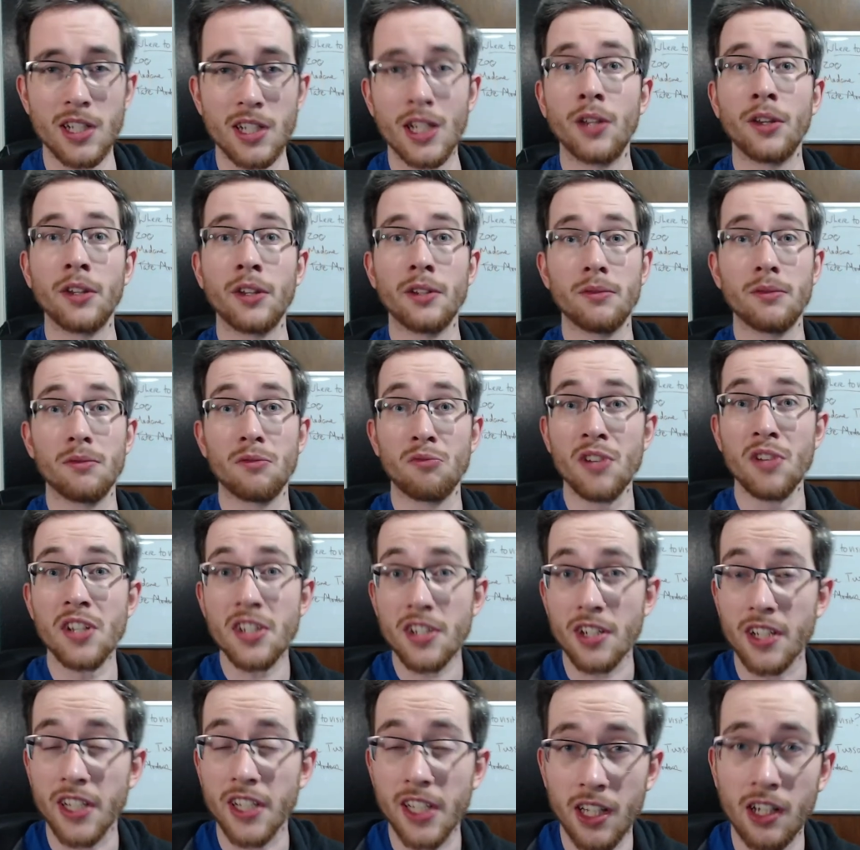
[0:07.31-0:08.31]
Now the,
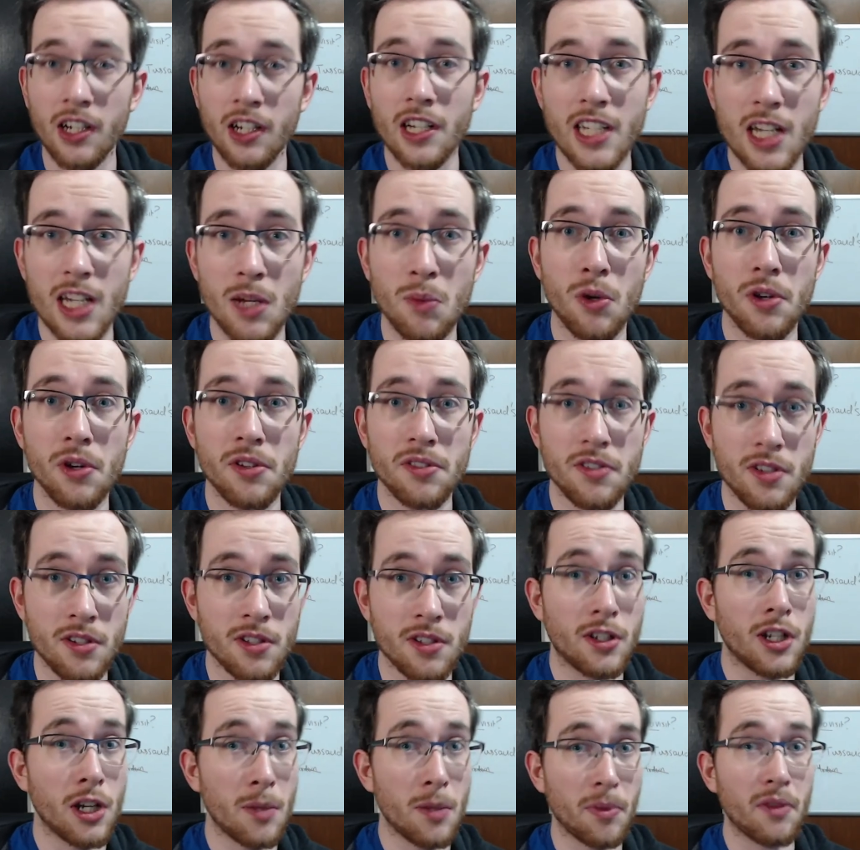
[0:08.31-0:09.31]
originally the idea was just a
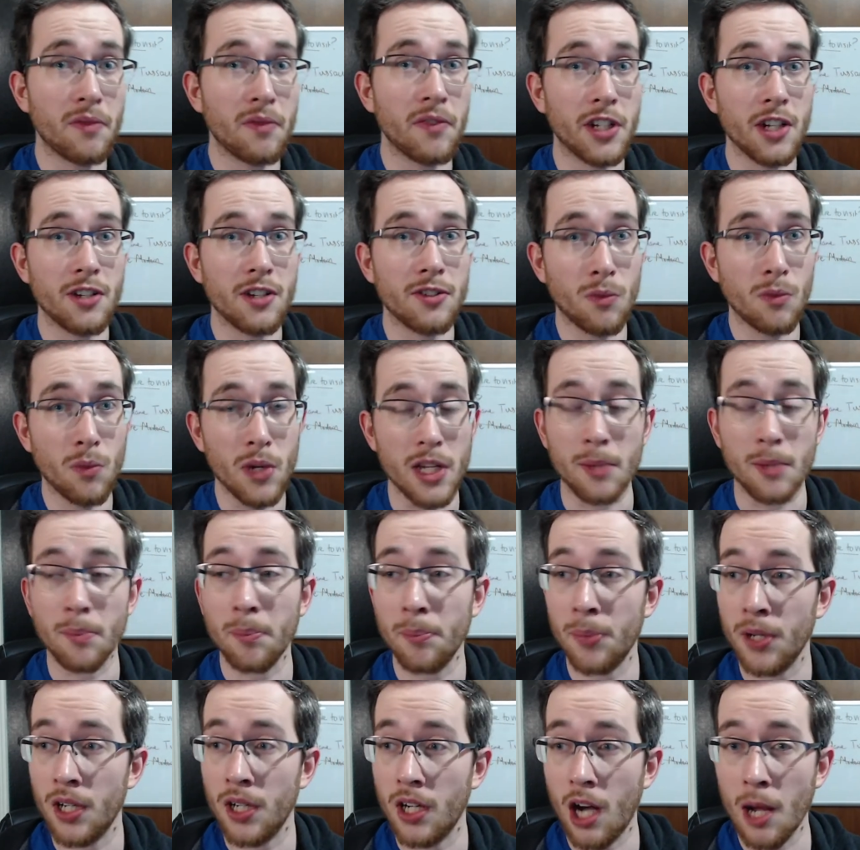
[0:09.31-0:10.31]
couple of videos a week,
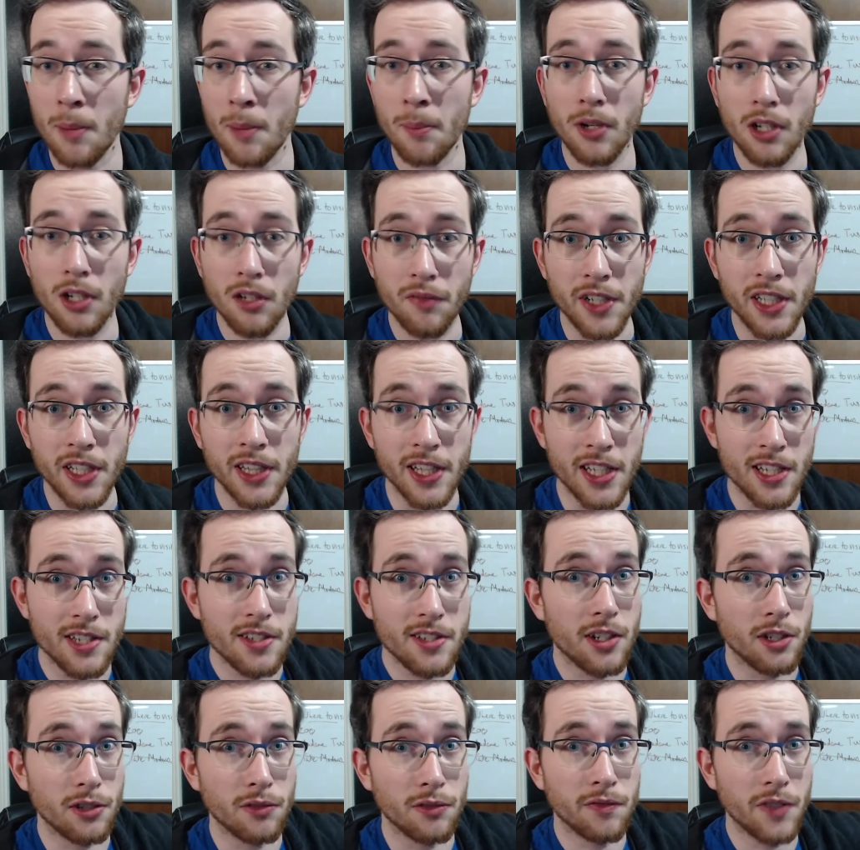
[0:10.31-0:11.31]
but I'm loving this
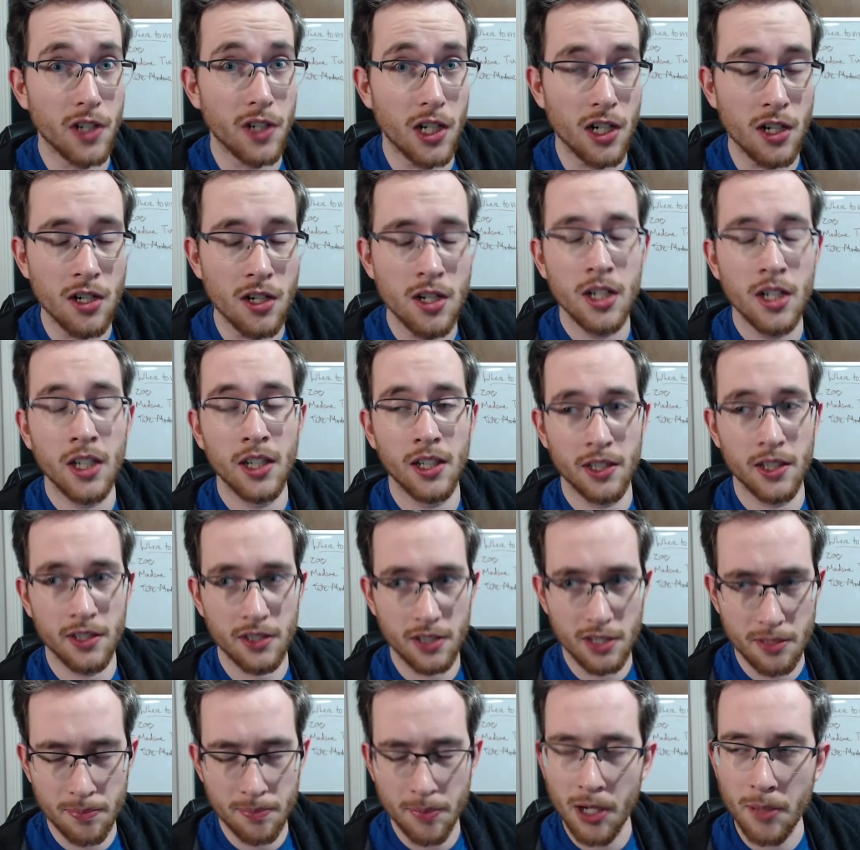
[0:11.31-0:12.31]
so far,
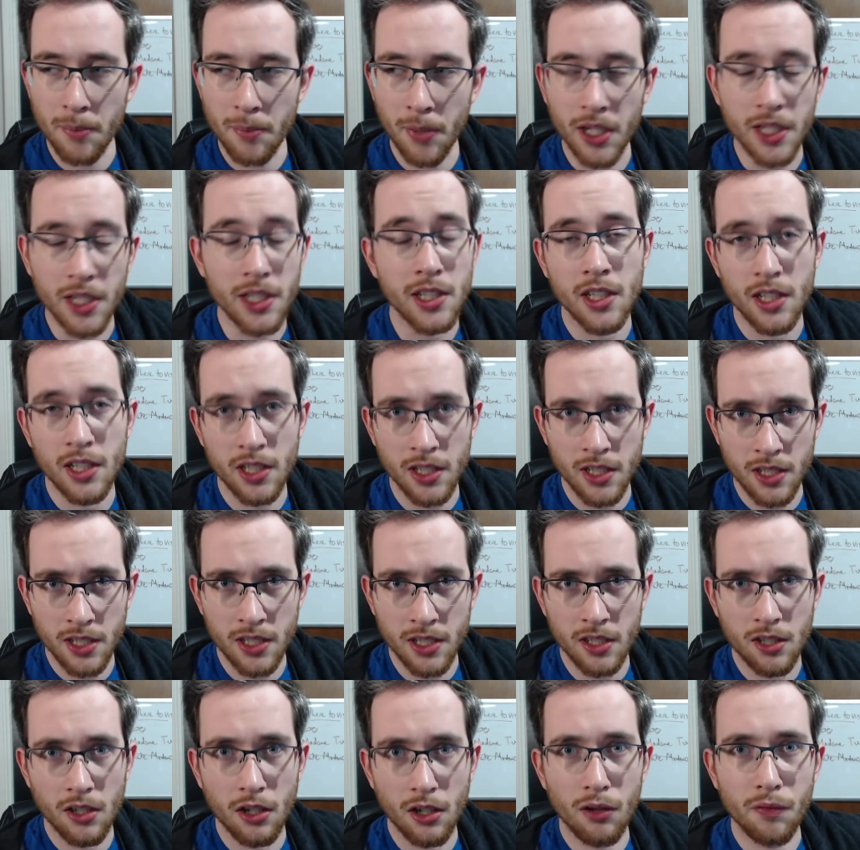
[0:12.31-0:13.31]
despite my
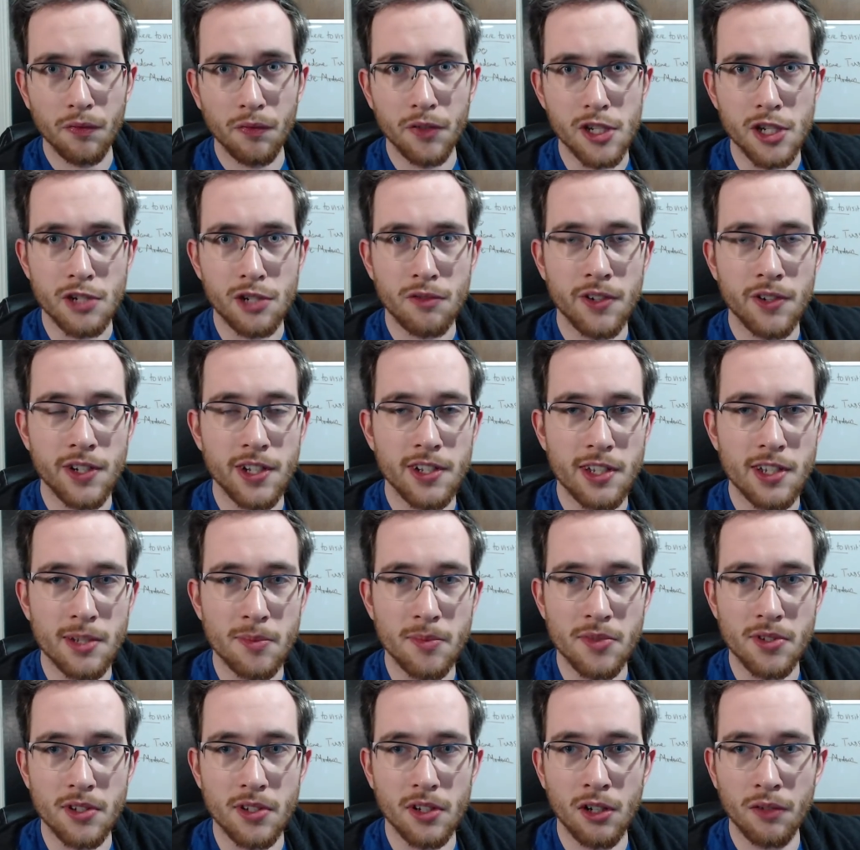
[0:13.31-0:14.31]
obvious
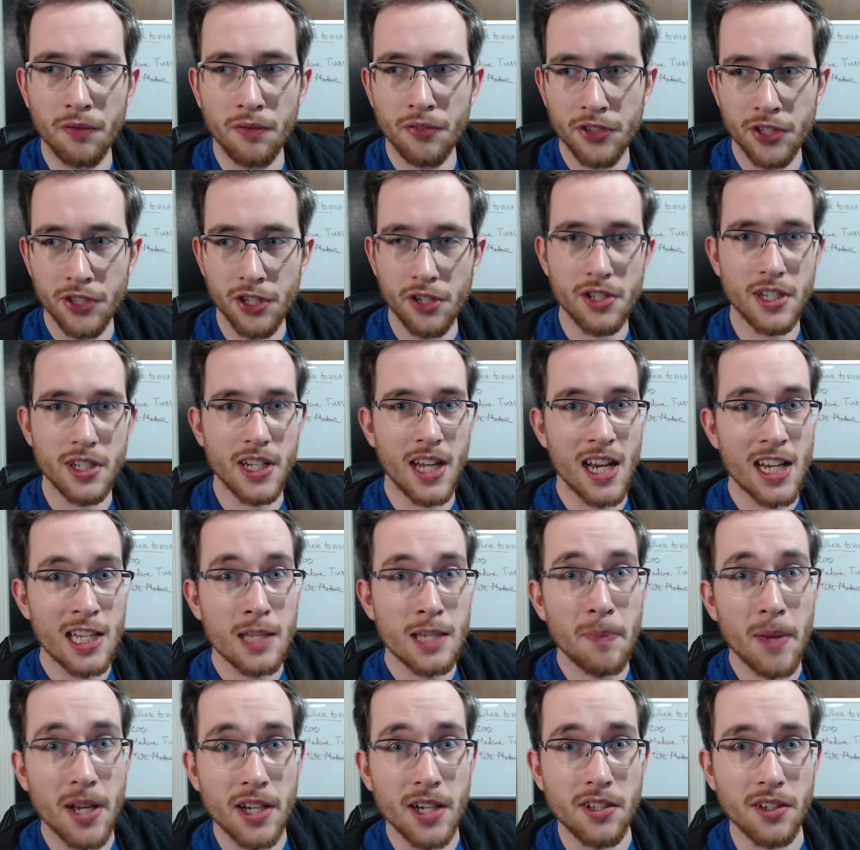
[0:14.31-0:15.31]
criticisms of certain
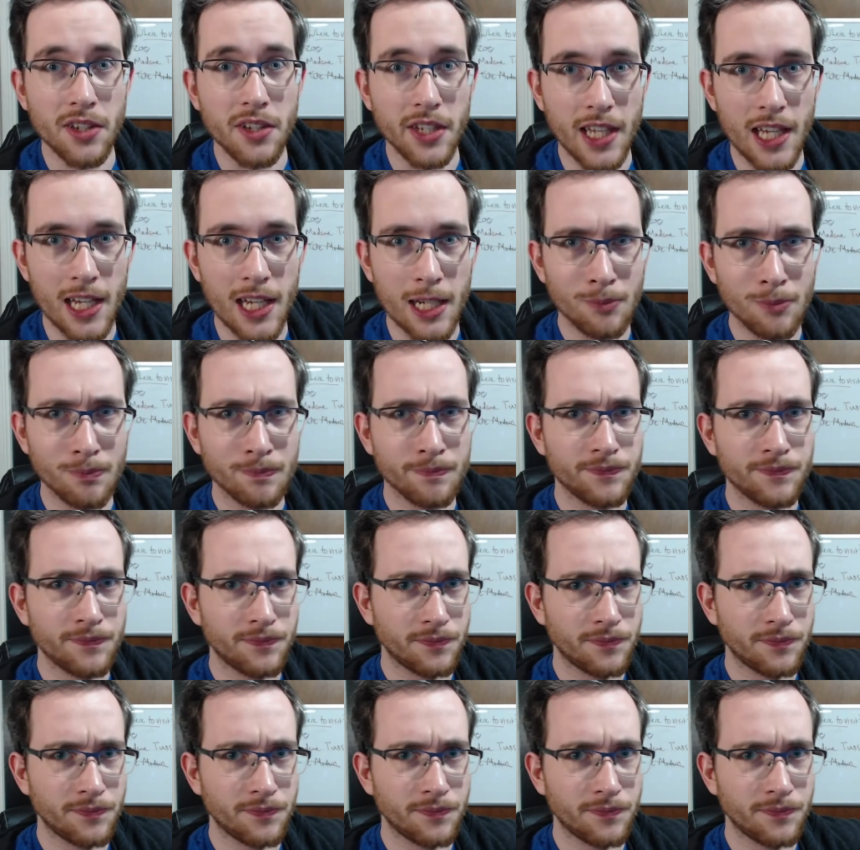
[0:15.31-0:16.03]
aspects of the game.